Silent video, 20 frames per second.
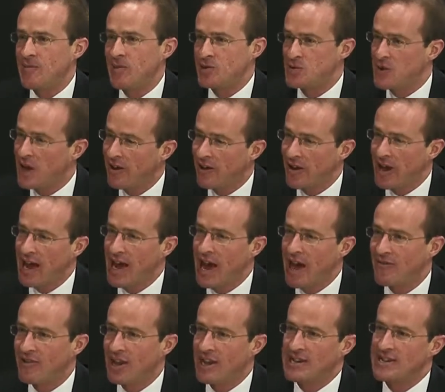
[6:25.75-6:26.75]
because we
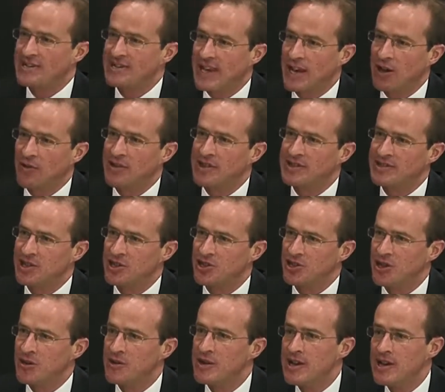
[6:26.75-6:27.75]
haven't had a say on this
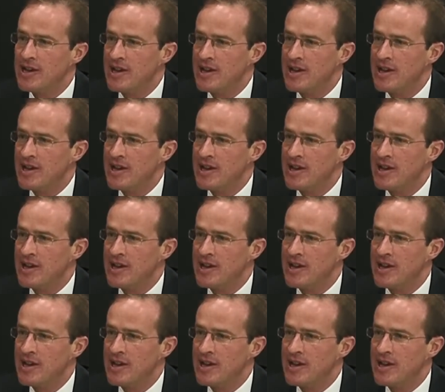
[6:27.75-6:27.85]
issue